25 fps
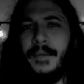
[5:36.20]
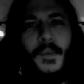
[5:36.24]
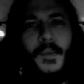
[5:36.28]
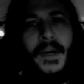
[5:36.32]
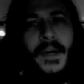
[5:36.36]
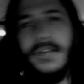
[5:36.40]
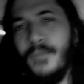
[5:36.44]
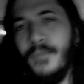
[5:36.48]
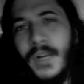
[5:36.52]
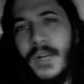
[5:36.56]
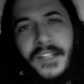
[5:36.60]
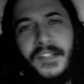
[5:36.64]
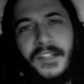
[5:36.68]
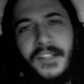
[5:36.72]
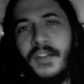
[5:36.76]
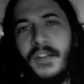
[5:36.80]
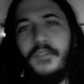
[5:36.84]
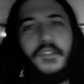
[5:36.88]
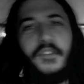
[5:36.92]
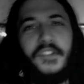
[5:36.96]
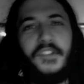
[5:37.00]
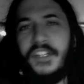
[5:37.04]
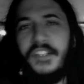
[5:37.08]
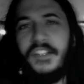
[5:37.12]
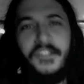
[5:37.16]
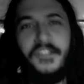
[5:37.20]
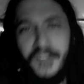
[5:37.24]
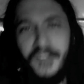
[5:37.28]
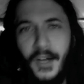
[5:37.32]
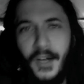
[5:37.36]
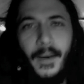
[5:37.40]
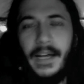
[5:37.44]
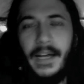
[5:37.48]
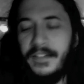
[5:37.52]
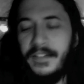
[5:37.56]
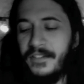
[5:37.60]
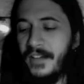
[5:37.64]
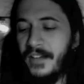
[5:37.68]
when do you ever see
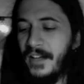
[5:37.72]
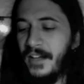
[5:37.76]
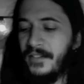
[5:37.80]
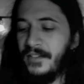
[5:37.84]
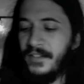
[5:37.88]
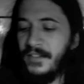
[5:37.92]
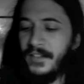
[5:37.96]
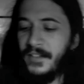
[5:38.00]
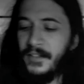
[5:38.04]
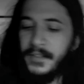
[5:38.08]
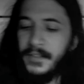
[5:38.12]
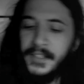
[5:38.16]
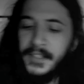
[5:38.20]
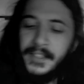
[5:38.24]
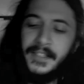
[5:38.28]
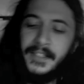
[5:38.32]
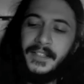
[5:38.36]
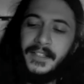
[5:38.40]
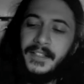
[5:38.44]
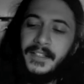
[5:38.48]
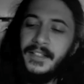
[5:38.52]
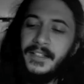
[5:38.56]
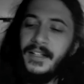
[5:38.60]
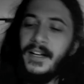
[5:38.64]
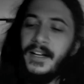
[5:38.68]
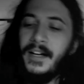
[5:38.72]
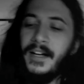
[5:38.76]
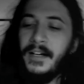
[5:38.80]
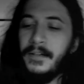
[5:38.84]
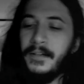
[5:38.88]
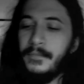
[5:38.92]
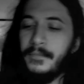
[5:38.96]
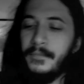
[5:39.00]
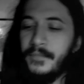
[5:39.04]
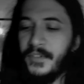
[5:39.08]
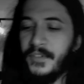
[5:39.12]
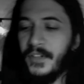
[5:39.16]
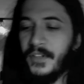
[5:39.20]
snow outside?
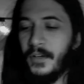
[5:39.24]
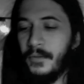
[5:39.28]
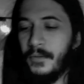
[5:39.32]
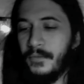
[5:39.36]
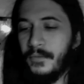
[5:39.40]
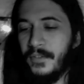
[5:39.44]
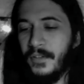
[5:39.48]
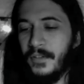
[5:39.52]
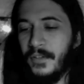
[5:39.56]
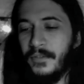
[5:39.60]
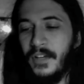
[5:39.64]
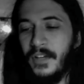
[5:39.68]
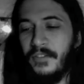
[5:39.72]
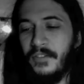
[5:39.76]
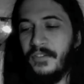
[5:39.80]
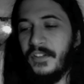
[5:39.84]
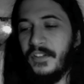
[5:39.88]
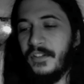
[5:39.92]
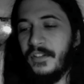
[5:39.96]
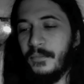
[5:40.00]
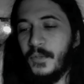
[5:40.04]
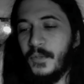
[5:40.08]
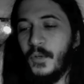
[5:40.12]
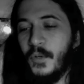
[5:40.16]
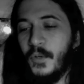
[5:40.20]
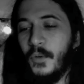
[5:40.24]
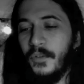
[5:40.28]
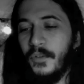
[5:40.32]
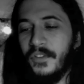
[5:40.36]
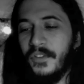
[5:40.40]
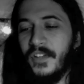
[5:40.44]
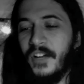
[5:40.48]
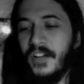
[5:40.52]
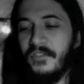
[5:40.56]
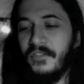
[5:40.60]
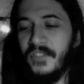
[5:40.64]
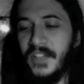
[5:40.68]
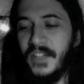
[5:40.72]
So definitely some cool
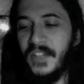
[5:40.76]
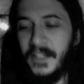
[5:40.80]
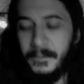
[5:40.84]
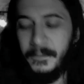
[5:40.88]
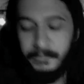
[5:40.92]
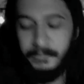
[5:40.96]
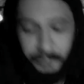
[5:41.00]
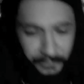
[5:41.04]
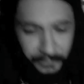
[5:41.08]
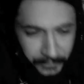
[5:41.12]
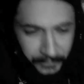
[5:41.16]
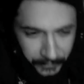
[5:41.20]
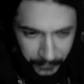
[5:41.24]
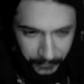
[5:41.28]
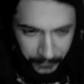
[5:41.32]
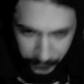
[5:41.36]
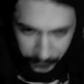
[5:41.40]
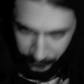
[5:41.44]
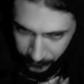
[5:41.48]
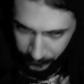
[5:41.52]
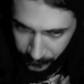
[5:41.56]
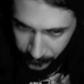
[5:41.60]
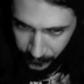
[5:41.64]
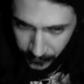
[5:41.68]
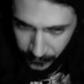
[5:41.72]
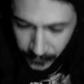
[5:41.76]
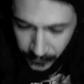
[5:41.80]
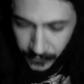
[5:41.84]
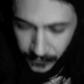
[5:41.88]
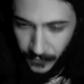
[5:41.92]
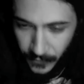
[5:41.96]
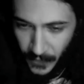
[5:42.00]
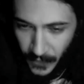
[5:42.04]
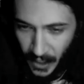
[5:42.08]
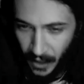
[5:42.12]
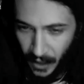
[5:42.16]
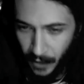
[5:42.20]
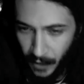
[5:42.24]
stuff there.
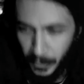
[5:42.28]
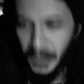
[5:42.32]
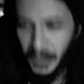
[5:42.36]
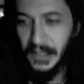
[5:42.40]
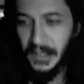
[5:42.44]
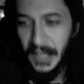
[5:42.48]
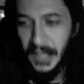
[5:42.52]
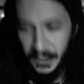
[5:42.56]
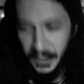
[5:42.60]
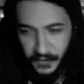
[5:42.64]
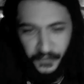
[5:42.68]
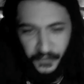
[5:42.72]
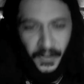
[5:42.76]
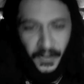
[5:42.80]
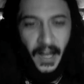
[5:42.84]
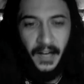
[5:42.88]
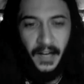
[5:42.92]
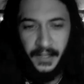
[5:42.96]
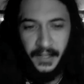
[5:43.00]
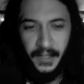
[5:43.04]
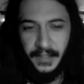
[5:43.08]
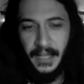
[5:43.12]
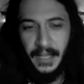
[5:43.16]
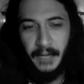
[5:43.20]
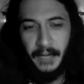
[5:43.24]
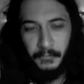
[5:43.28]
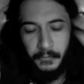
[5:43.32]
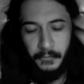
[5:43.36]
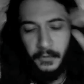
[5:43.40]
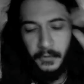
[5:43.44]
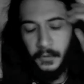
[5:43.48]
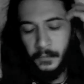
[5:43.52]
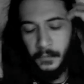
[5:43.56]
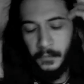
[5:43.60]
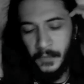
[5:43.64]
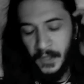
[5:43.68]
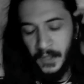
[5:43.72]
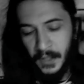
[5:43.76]
But less fog in that
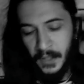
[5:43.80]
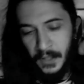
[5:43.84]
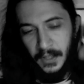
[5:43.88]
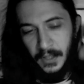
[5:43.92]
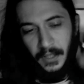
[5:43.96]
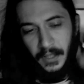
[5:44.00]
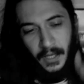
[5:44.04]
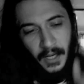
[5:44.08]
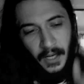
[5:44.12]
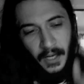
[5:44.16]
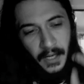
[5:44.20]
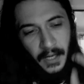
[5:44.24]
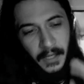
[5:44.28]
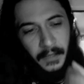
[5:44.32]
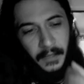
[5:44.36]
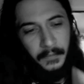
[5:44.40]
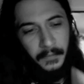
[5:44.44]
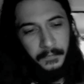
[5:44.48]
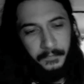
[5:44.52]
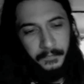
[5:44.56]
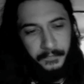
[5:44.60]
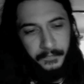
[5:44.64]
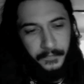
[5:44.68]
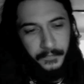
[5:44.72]
room. And